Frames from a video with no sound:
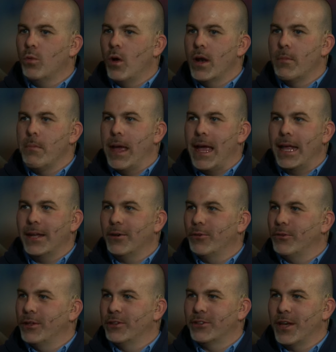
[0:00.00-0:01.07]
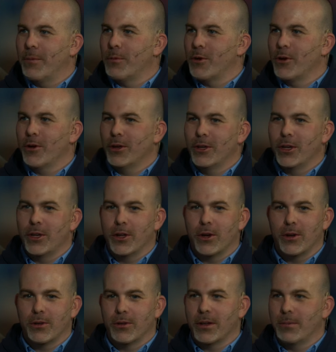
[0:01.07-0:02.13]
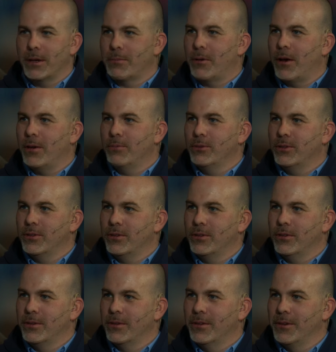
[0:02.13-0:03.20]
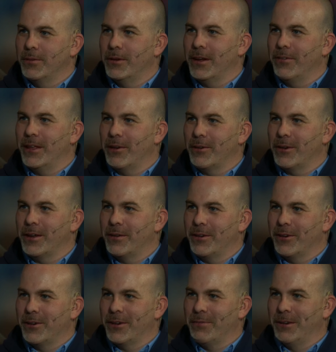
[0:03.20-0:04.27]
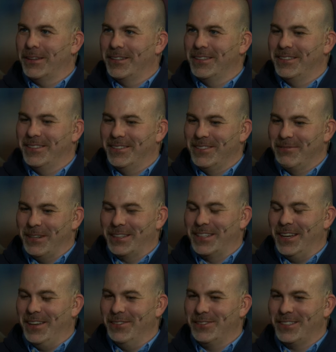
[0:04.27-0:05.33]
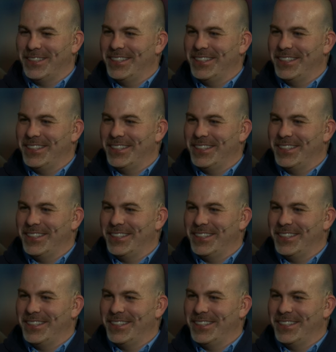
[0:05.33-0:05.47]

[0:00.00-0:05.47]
one in Maine over the summer. Yeah. You know, Gritty McPubs. All right. So, so what, what do you find is